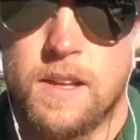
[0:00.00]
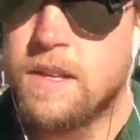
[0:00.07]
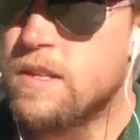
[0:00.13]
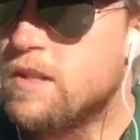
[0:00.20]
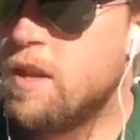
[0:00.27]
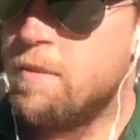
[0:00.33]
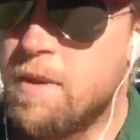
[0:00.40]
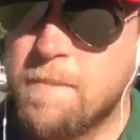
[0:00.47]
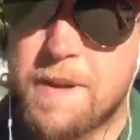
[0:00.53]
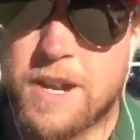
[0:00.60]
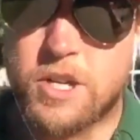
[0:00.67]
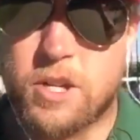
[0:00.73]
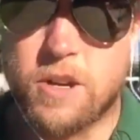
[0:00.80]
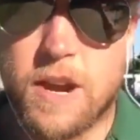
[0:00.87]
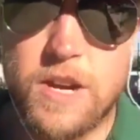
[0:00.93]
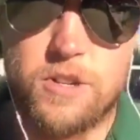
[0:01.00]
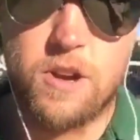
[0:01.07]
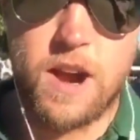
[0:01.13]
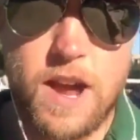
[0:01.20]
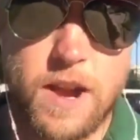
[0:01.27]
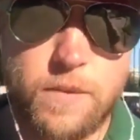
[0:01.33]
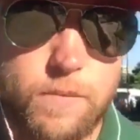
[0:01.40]
So I'm gonna make sure I
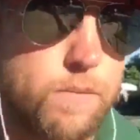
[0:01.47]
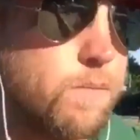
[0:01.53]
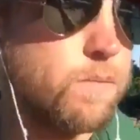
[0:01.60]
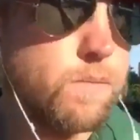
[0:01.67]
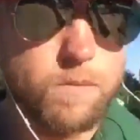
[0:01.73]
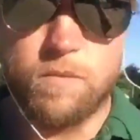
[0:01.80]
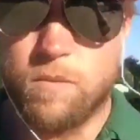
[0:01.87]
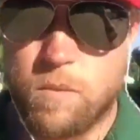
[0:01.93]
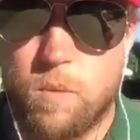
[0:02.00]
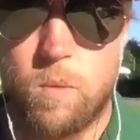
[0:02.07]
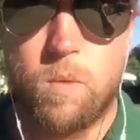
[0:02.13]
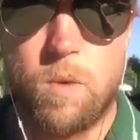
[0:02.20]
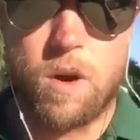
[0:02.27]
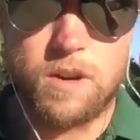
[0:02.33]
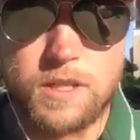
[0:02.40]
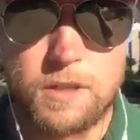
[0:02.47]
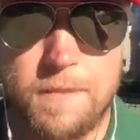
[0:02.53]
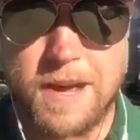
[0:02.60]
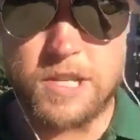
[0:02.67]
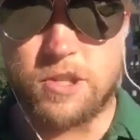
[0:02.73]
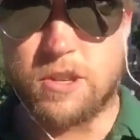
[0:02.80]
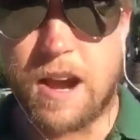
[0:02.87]
try and work some
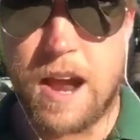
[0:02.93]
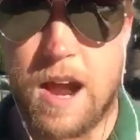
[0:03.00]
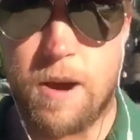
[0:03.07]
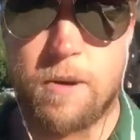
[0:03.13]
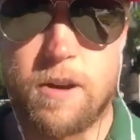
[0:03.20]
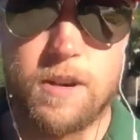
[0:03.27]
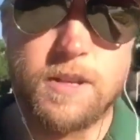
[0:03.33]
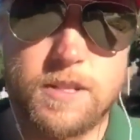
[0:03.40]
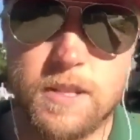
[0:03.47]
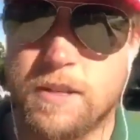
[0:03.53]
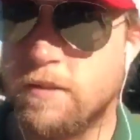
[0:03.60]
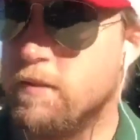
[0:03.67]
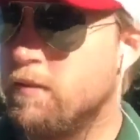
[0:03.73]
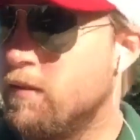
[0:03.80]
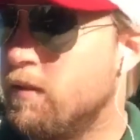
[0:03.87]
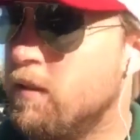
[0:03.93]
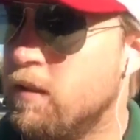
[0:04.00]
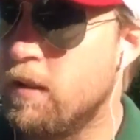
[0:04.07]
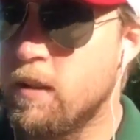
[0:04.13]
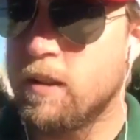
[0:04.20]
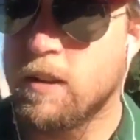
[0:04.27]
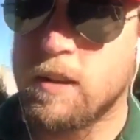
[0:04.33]
extra hours and
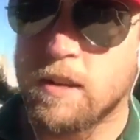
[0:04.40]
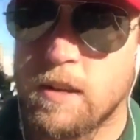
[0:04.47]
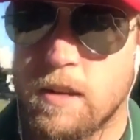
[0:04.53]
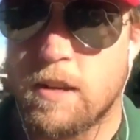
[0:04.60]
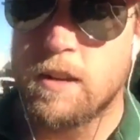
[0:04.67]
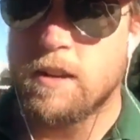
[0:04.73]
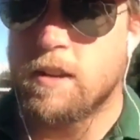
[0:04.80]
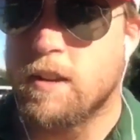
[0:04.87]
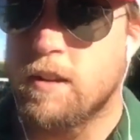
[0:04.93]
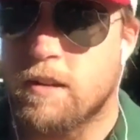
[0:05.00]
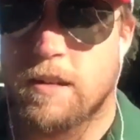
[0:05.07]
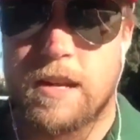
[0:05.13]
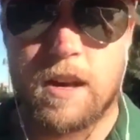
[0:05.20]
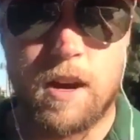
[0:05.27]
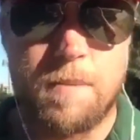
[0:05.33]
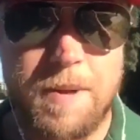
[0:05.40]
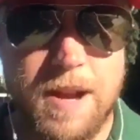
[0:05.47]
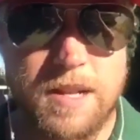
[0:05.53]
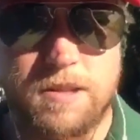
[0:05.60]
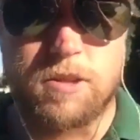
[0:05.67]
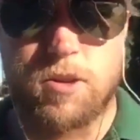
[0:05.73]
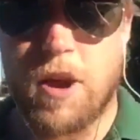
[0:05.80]
get all my
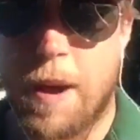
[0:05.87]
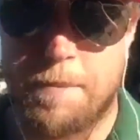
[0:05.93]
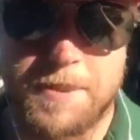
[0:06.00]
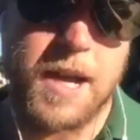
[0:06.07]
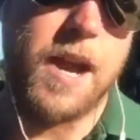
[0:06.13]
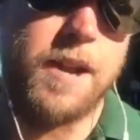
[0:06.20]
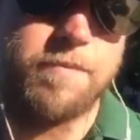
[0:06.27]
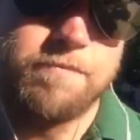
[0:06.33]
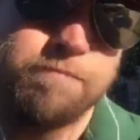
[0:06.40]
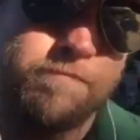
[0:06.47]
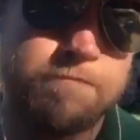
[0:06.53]
crap done,